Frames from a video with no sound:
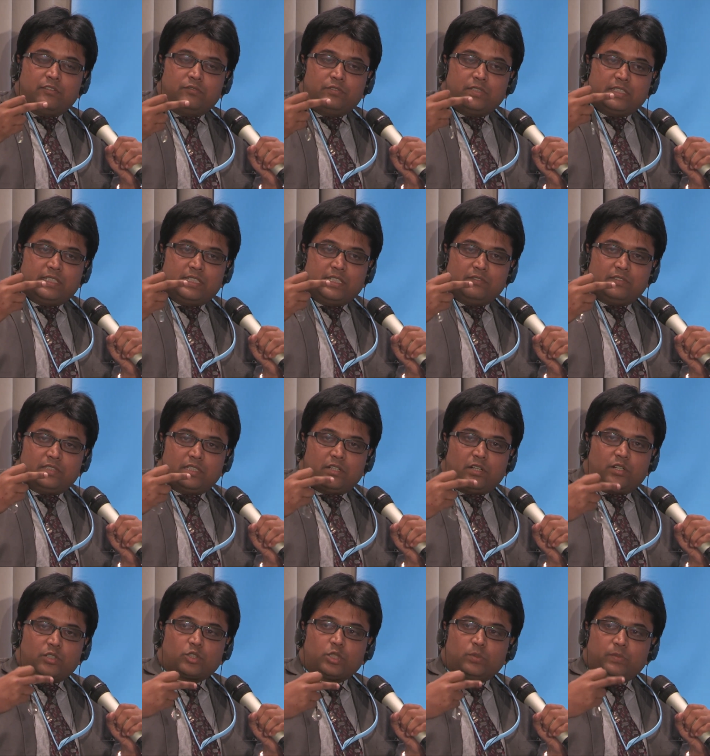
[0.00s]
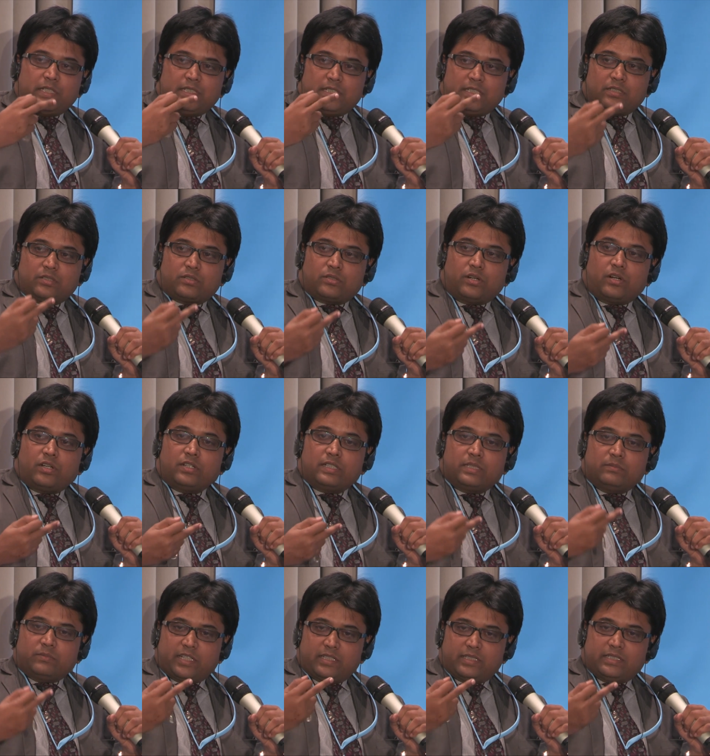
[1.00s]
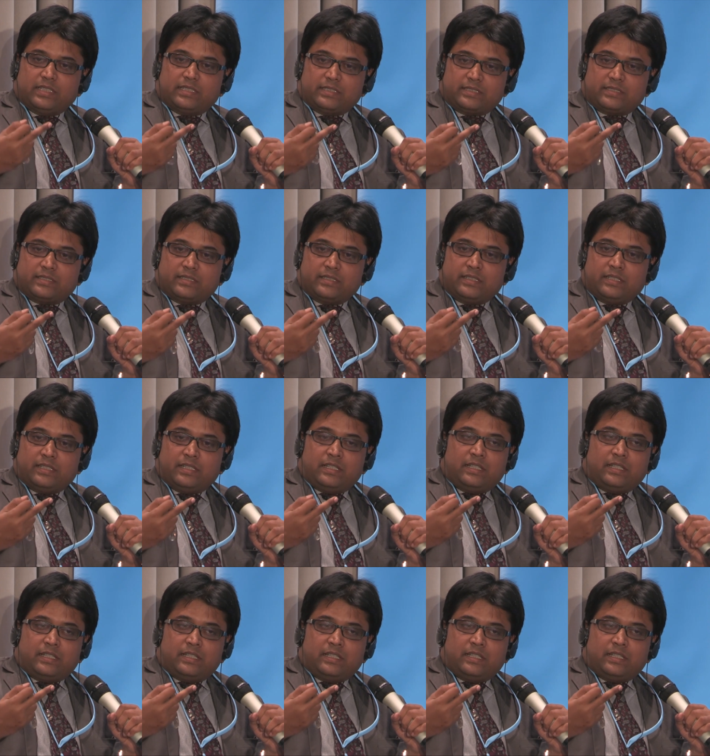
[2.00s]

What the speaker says: we give the automated call reminders